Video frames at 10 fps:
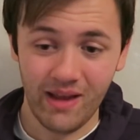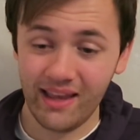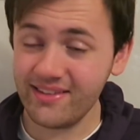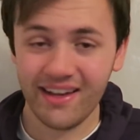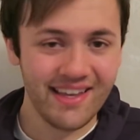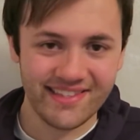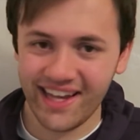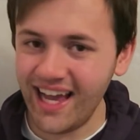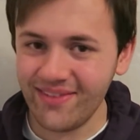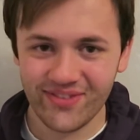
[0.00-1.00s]
Exciting
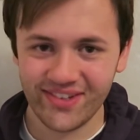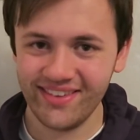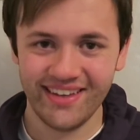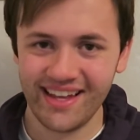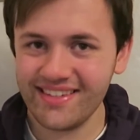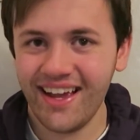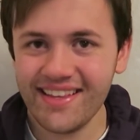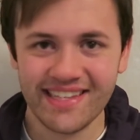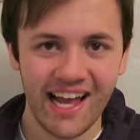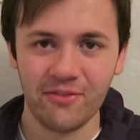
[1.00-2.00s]
times.
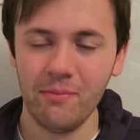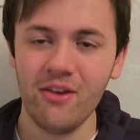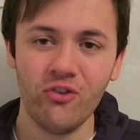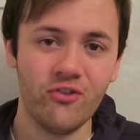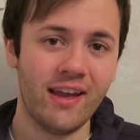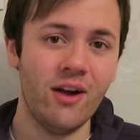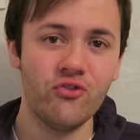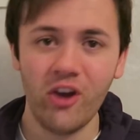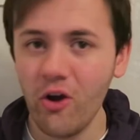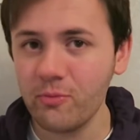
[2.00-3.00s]
Exciting times. But make sure you check
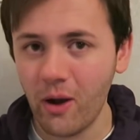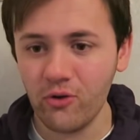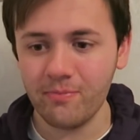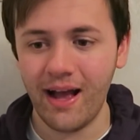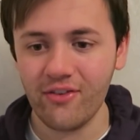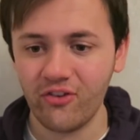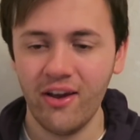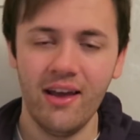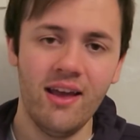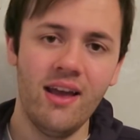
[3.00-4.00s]
out Joe's post-match.
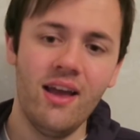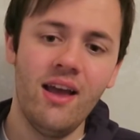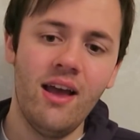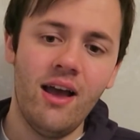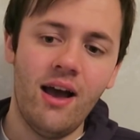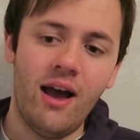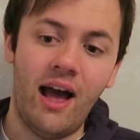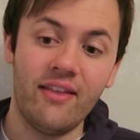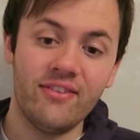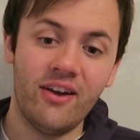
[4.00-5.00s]

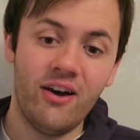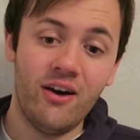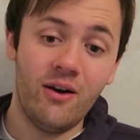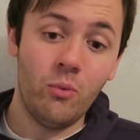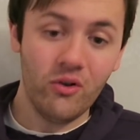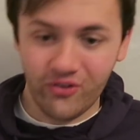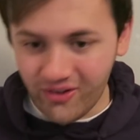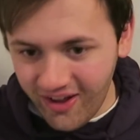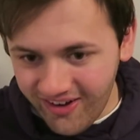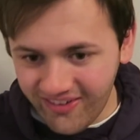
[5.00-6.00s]
And uh, watch
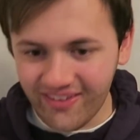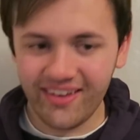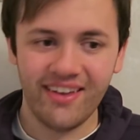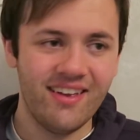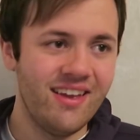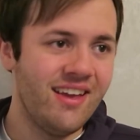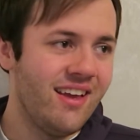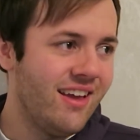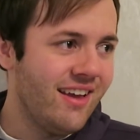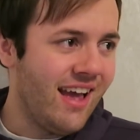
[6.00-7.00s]
along.
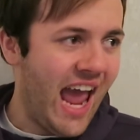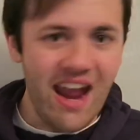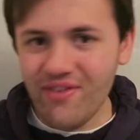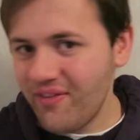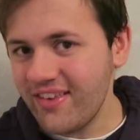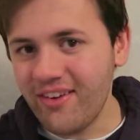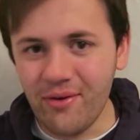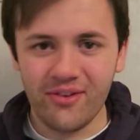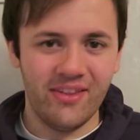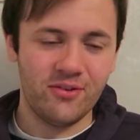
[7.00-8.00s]
Every video
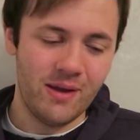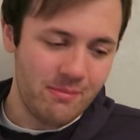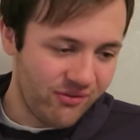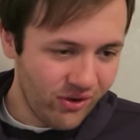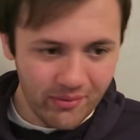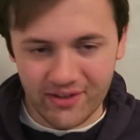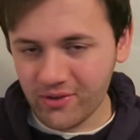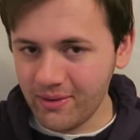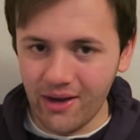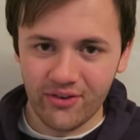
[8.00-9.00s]
we have done this week, before the
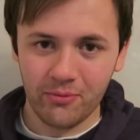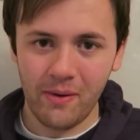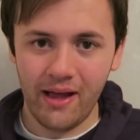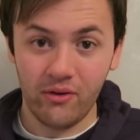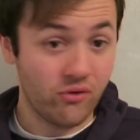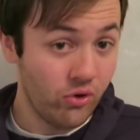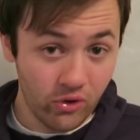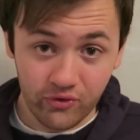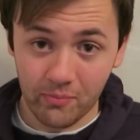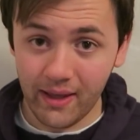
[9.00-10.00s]
whistle blows as well. Of
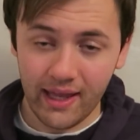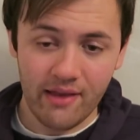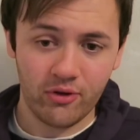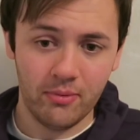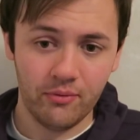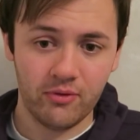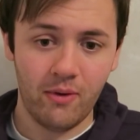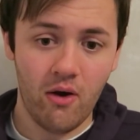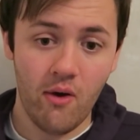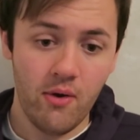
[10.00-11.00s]
course, some big games coming up
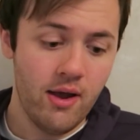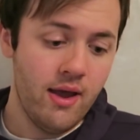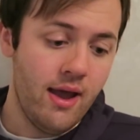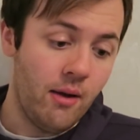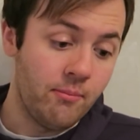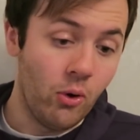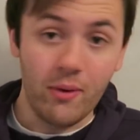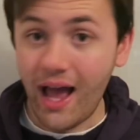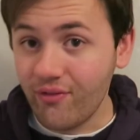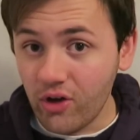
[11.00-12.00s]
tomorrow but
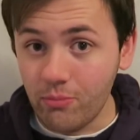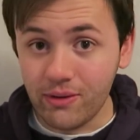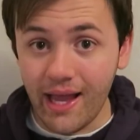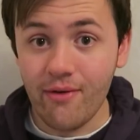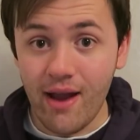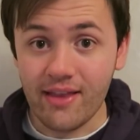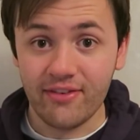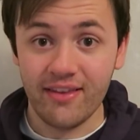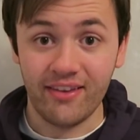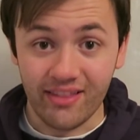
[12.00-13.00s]
we have got player
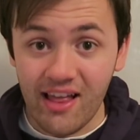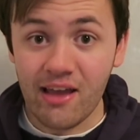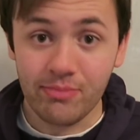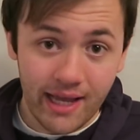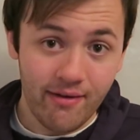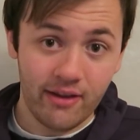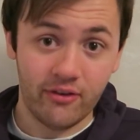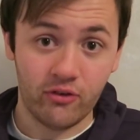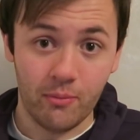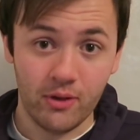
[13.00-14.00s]
ratings, our live player
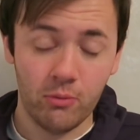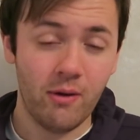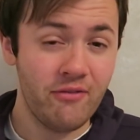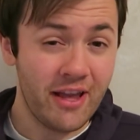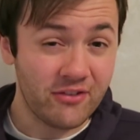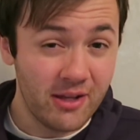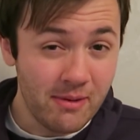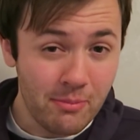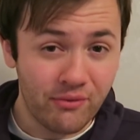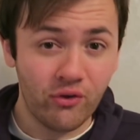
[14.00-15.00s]
ratings coming up. Whether that's going to
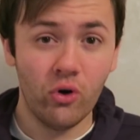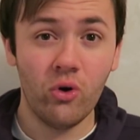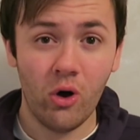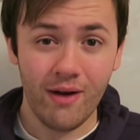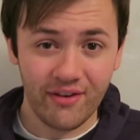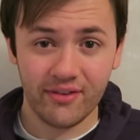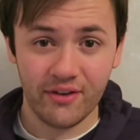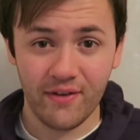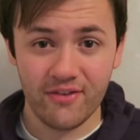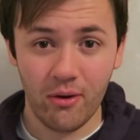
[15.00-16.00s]
be before or after
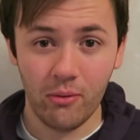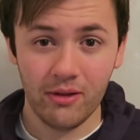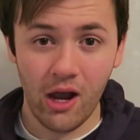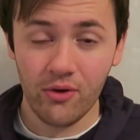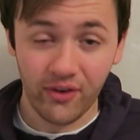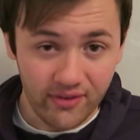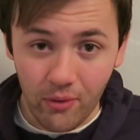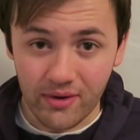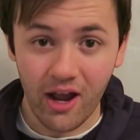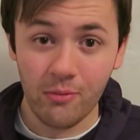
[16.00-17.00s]
this video uploads, I
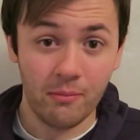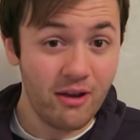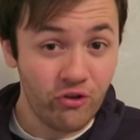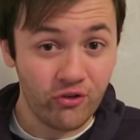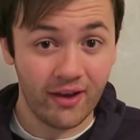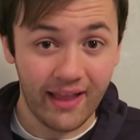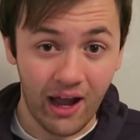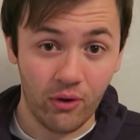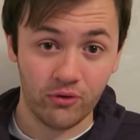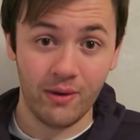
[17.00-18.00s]
don't know, but make sure you check
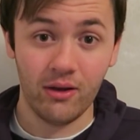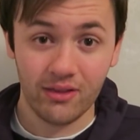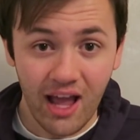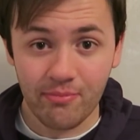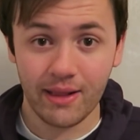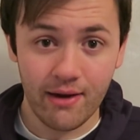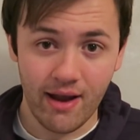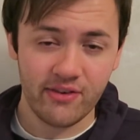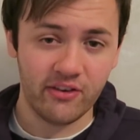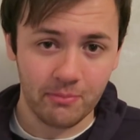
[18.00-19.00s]
that out as well. Live player
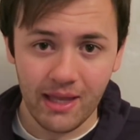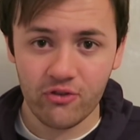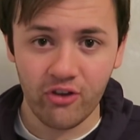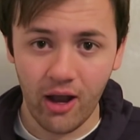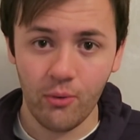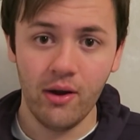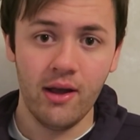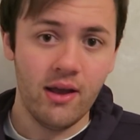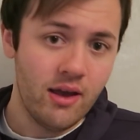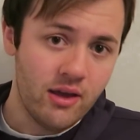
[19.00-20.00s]
ratings, me and Joe.
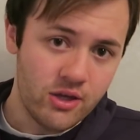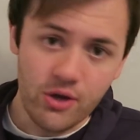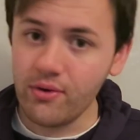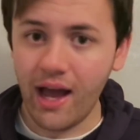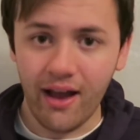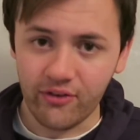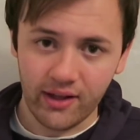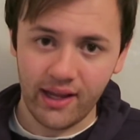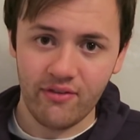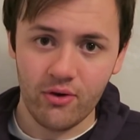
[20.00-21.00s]
You guys are
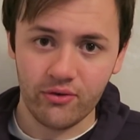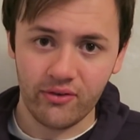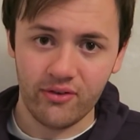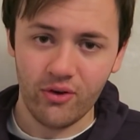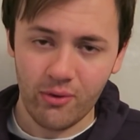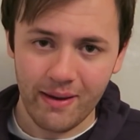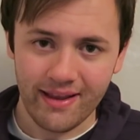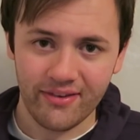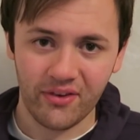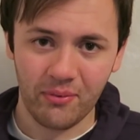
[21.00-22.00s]
going to give your, your
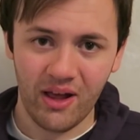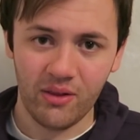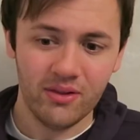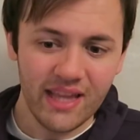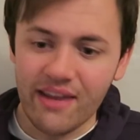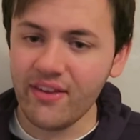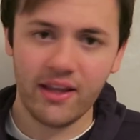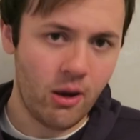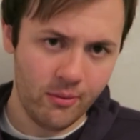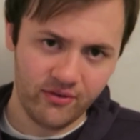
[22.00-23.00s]
opinions as well. Leave in
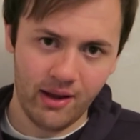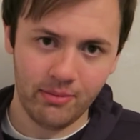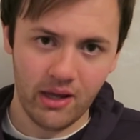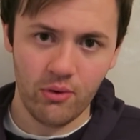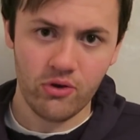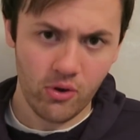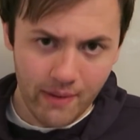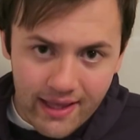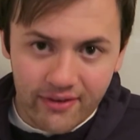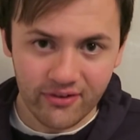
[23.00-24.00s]
the comments down below your
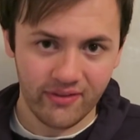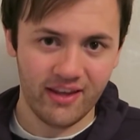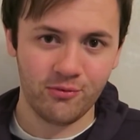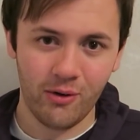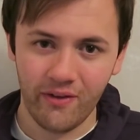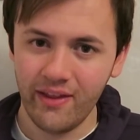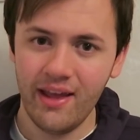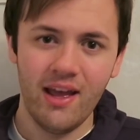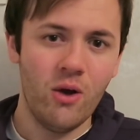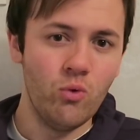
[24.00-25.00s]
opinions on this one.
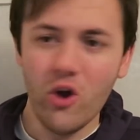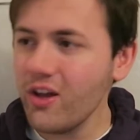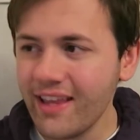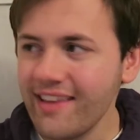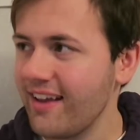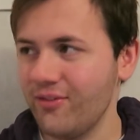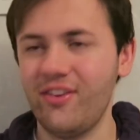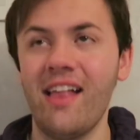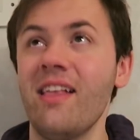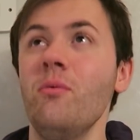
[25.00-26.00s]
Were these
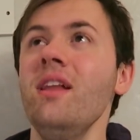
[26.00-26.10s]
outstanding?